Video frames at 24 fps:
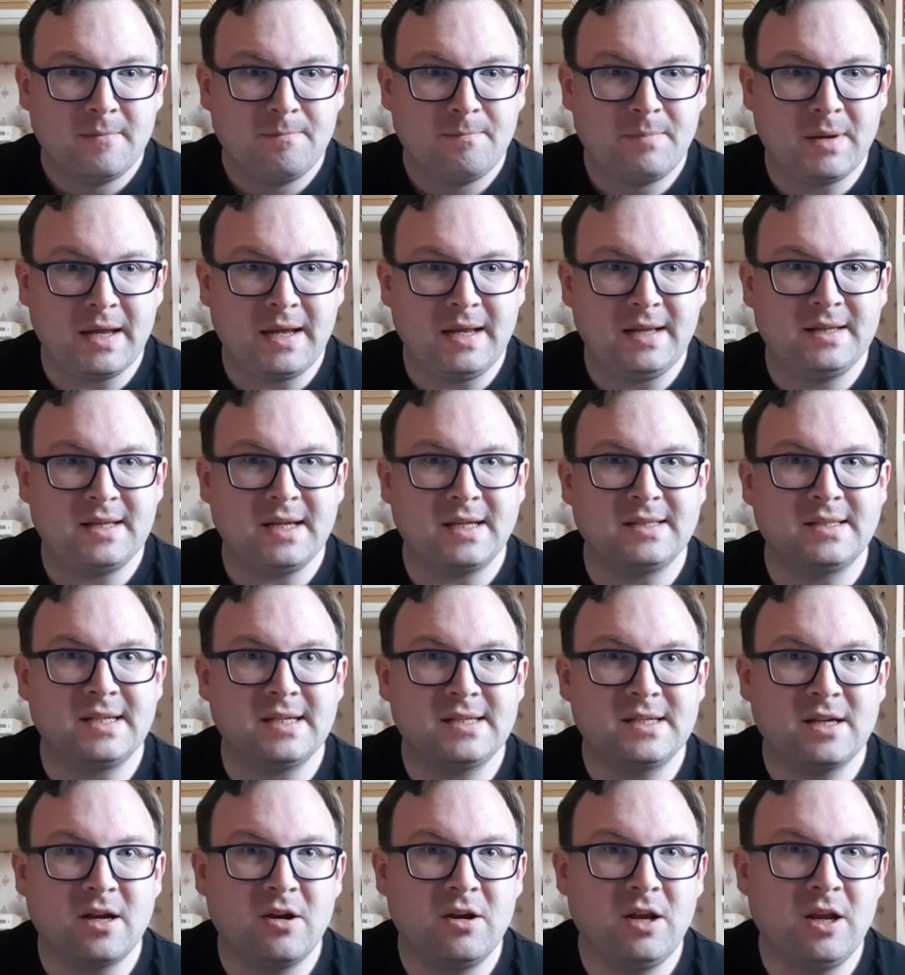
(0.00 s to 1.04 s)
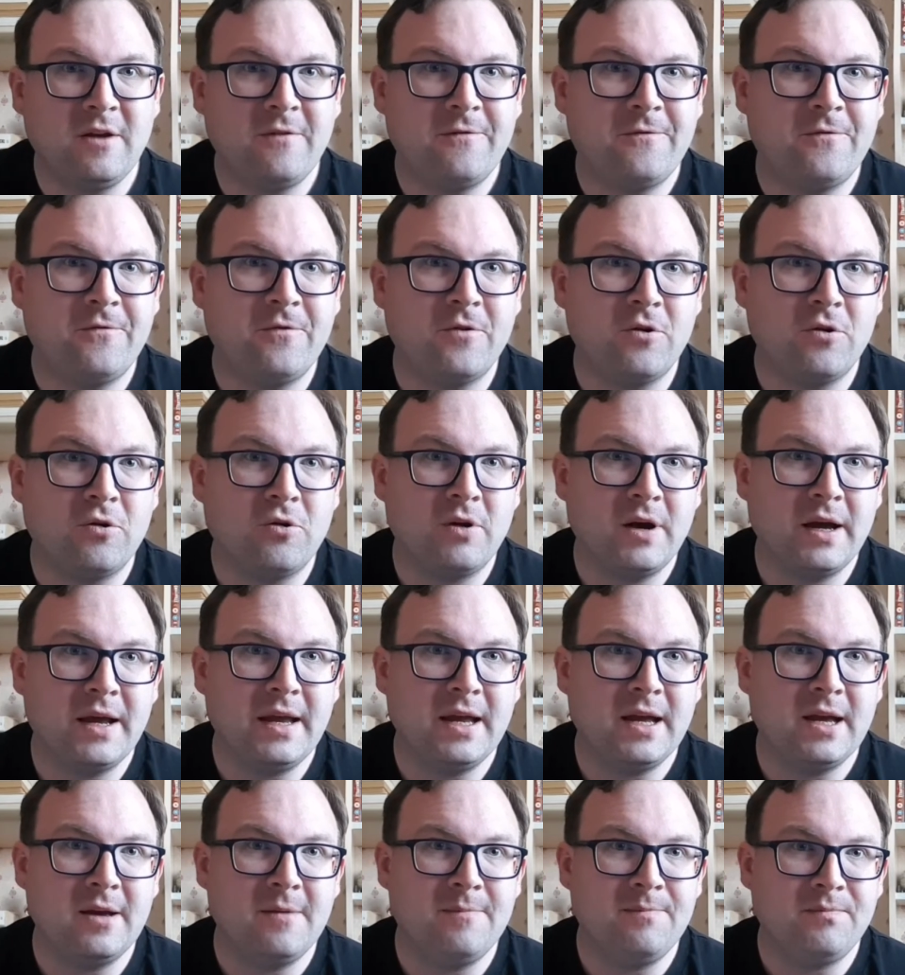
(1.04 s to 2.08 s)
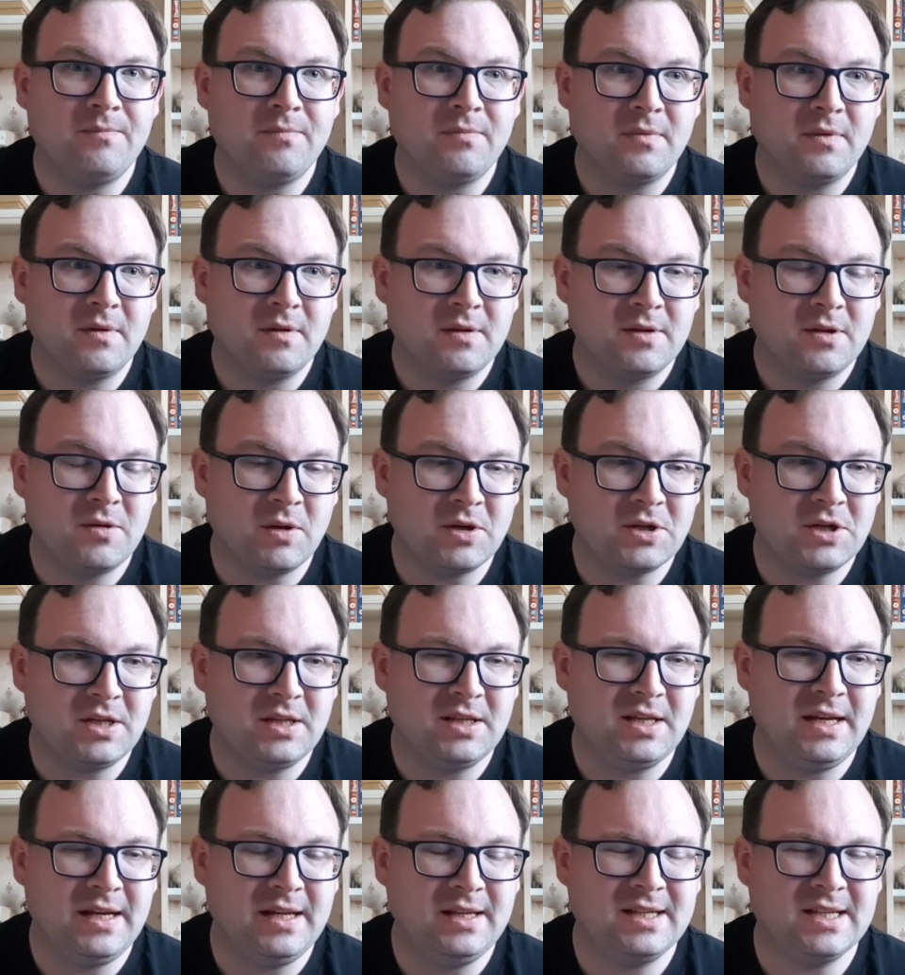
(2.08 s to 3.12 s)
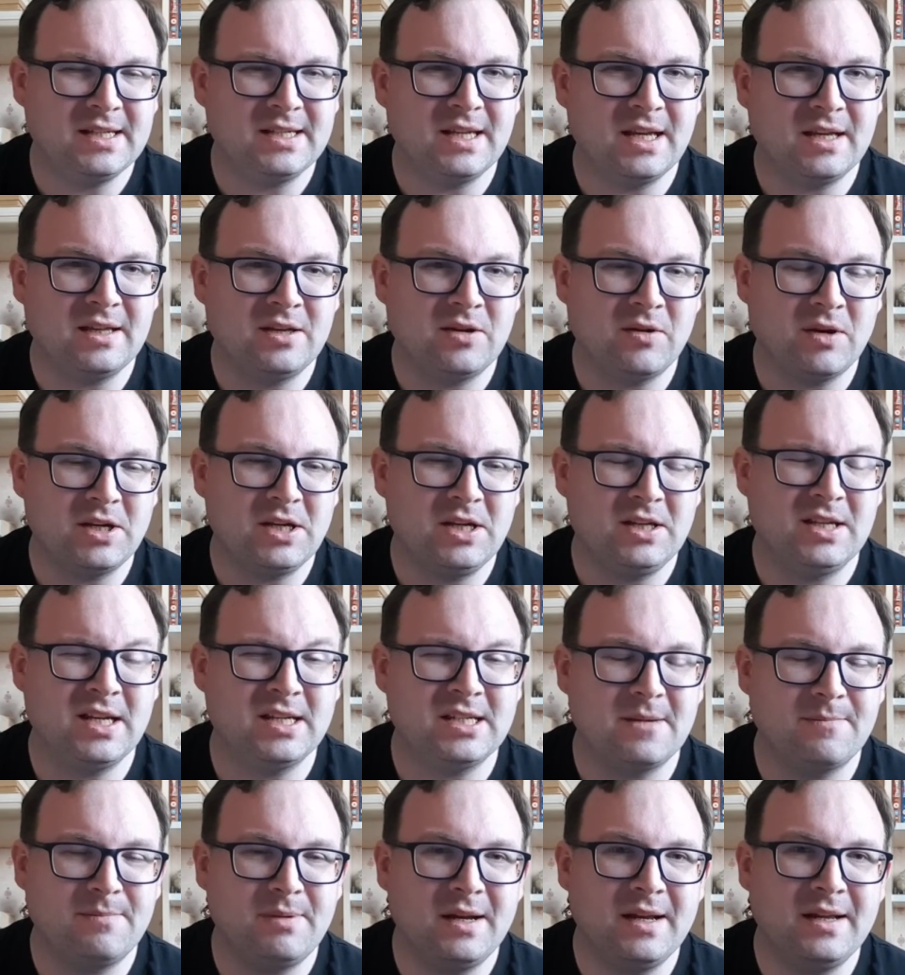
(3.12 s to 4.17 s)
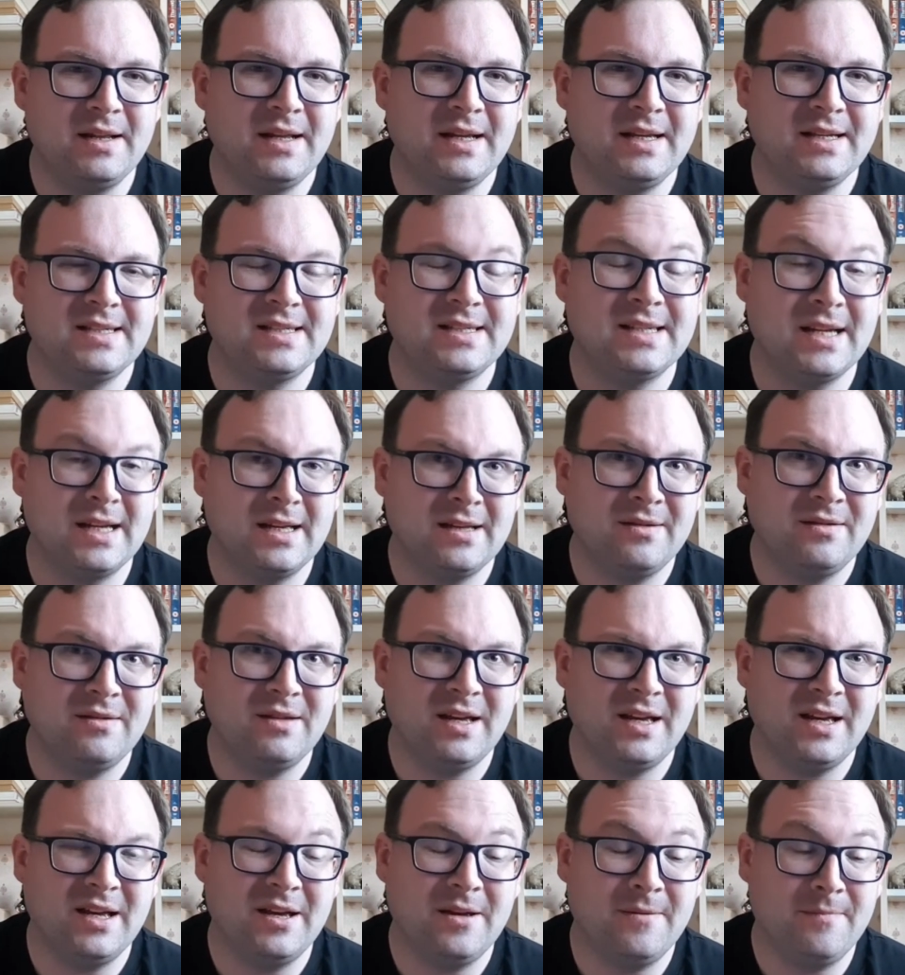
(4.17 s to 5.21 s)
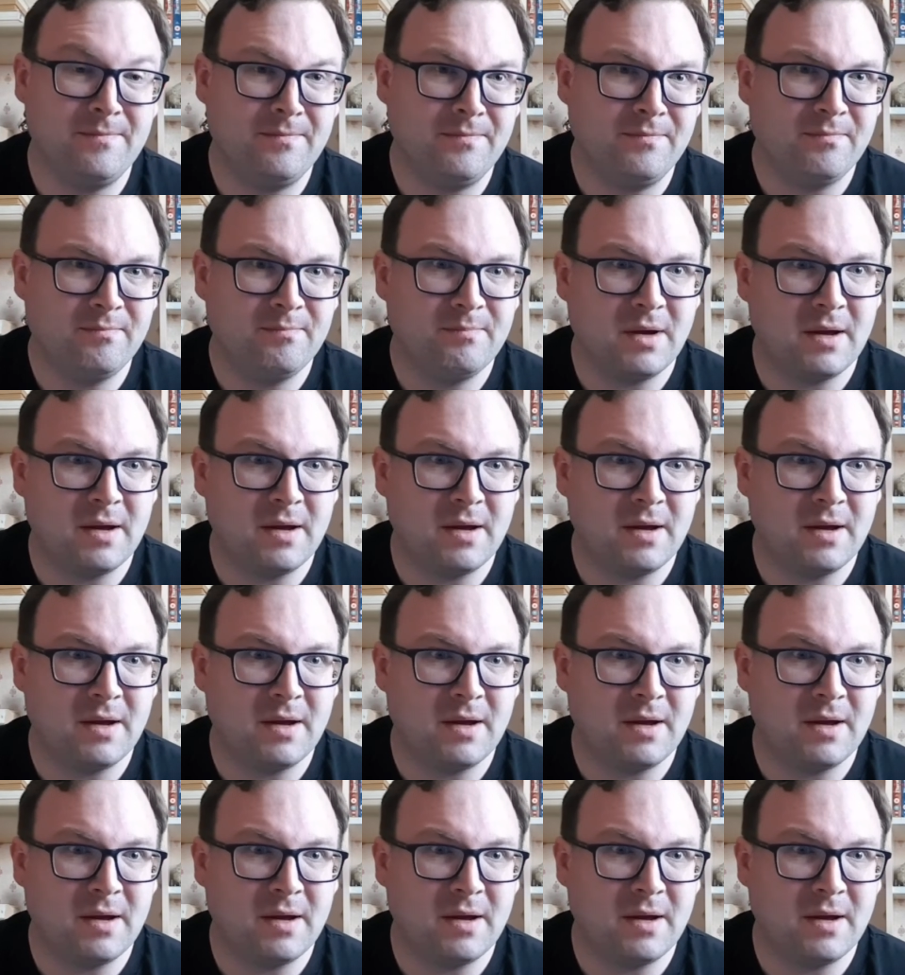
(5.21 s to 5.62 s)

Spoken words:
But he does this only for to actually discipline his son.